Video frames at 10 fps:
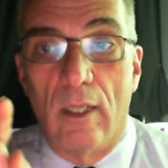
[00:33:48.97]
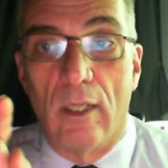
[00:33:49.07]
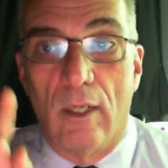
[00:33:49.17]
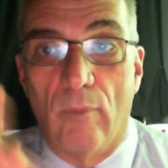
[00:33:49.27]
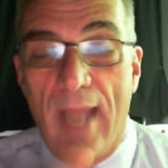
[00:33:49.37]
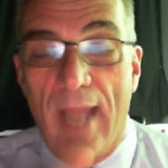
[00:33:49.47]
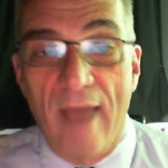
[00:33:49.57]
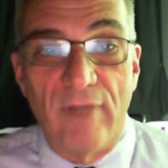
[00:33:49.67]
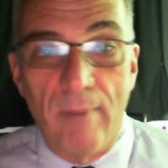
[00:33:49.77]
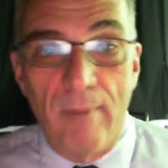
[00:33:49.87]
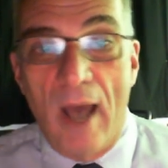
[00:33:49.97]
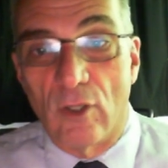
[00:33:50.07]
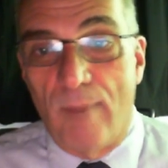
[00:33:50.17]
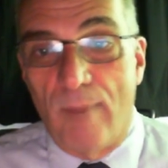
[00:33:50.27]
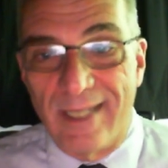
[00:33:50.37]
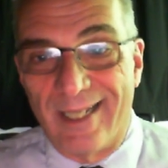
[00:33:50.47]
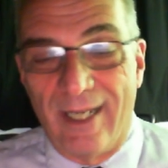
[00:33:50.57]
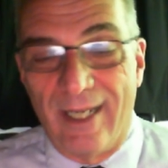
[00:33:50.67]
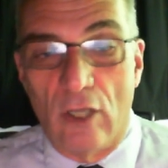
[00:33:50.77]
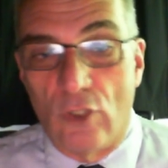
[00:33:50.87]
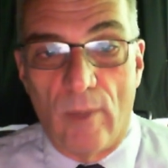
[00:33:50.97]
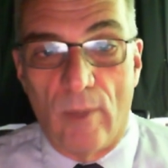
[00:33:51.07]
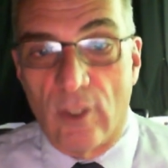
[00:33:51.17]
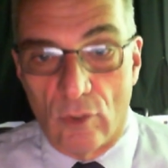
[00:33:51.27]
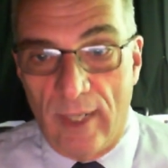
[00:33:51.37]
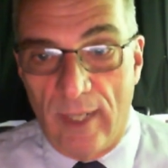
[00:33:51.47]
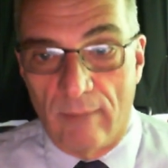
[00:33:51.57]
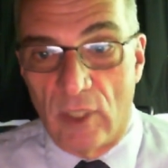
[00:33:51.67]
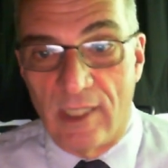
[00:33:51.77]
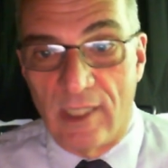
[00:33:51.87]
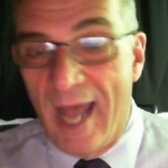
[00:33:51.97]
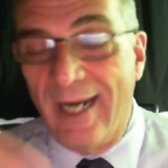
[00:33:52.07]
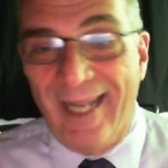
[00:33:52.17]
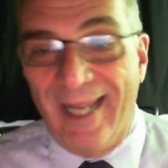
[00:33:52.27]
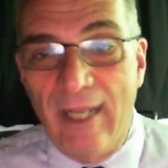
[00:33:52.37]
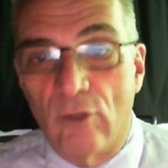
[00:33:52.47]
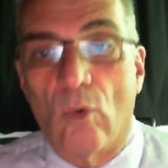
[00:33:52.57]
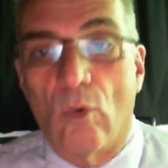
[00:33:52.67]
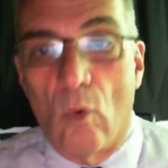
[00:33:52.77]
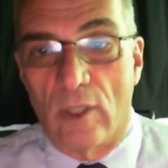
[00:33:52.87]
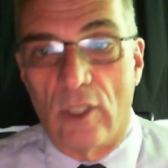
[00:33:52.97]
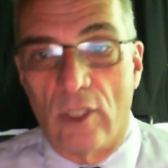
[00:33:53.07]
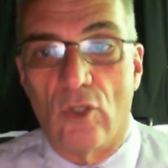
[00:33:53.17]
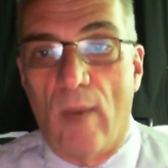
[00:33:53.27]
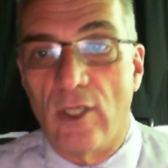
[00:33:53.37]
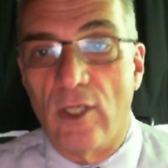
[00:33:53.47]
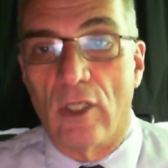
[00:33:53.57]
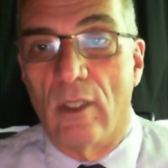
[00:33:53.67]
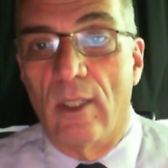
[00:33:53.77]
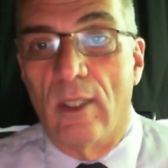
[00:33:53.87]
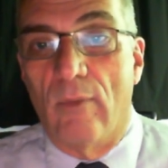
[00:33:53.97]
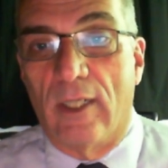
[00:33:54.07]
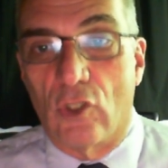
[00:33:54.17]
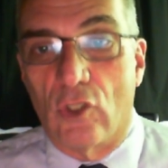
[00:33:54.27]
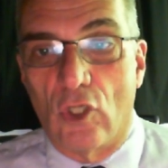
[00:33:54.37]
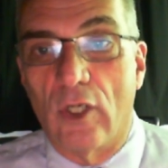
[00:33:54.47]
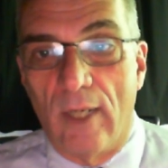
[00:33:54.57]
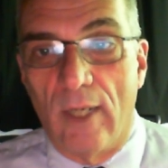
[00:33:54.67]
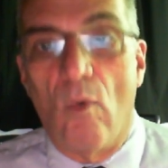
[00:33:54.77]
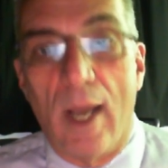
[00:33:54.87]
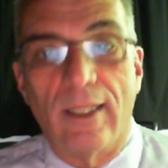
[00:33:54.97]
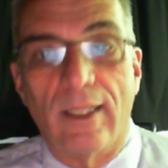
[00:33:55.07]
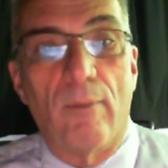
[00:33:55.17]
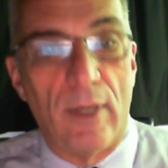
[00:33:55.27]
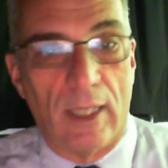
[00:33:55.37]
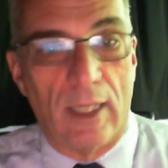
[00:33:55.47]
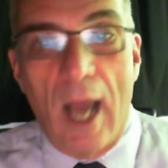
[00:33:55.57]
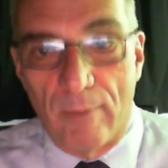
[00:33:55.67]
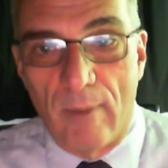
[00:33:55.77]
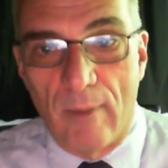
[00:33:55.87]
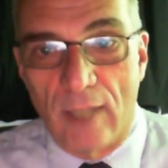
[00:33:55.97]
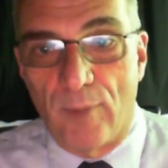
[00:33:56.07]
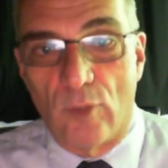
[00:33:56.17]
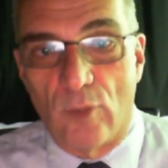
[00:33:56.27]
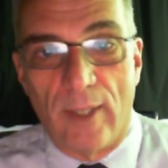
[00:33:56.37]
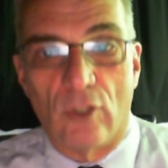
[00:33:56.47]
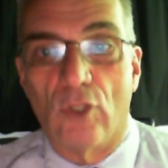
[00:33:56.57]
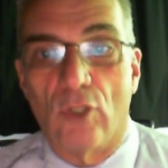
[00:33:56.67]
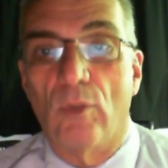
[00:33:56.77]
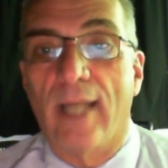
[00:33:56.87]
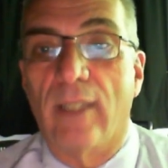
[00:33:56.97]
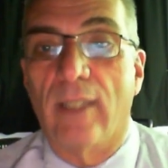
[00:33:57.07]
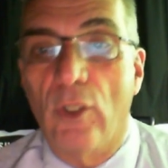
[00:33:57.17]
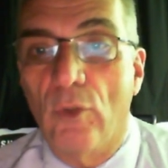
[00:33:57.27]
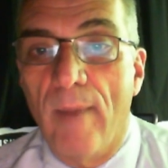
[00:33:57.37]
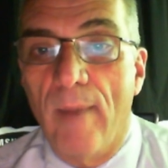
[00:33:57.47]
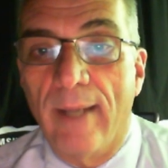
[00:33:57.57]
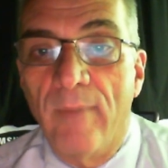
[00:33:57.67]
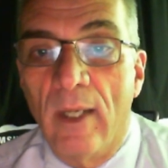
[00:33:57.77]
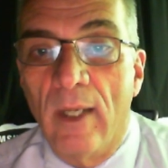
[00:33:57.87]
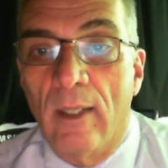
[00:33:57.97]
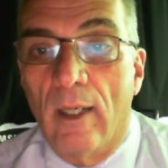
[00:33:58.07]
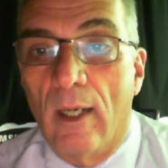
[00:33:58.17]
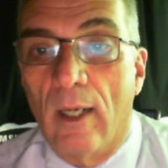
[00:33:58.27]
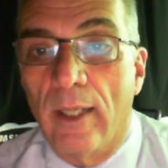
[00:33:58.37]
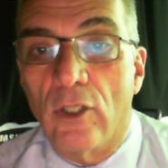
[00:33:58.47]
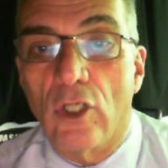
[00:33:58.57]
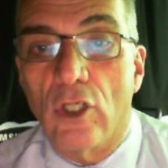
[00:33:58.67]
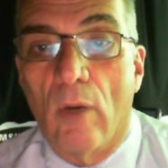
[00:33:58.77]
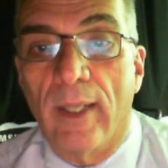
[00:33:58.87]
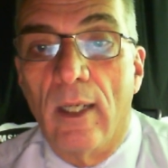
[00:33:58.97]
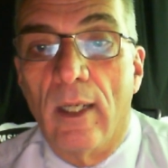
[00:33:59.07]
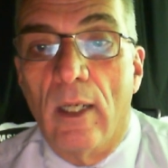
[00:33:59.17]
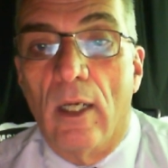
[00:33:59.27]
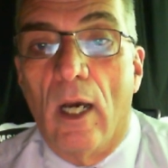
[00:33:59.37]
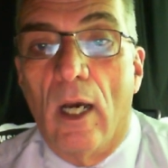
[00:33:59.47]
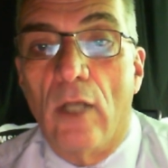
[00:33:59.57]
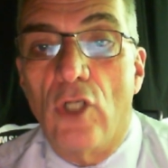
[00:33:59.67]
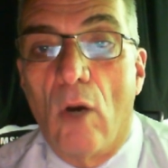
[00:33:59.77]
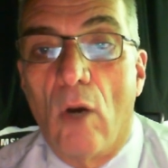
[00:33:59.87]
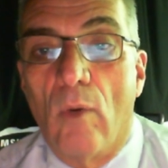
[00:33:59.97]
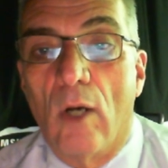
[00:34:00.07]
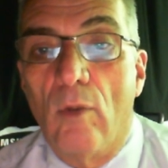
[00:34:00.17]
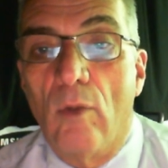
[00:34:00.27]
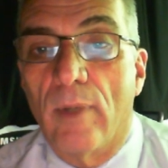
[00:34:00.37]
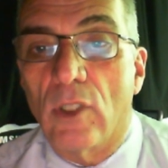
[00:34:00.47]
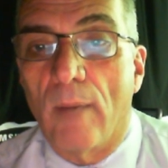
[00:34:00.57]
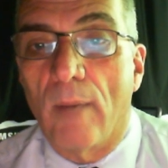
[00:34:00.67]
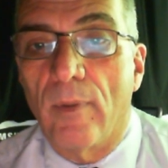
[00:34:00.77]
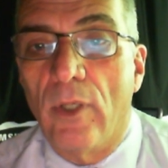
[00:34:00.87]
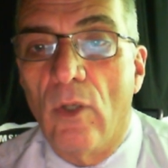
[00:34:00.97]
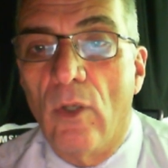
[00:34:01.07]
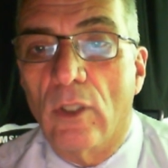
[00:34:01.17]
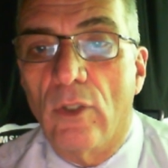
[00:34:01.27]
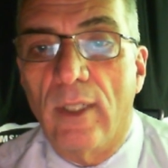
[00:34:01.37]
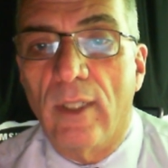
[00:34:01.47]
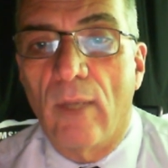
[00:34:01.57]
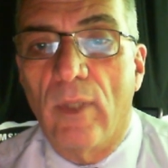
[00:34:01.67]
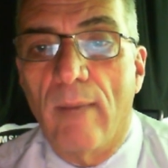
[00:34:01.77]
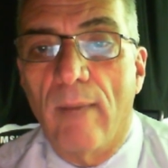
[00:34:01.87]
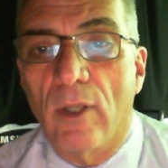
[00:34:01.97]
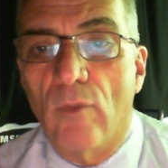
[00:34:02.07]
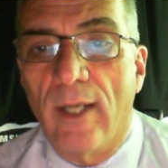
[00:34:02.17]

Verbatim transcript: we have the models basically on two extremes. It's not an either or situation. We could certainly wind up with a compromise between the two like the U K Met uh, is showing. Uh, Joe uh, Hubert's upper New York. Do you think they will get much rain on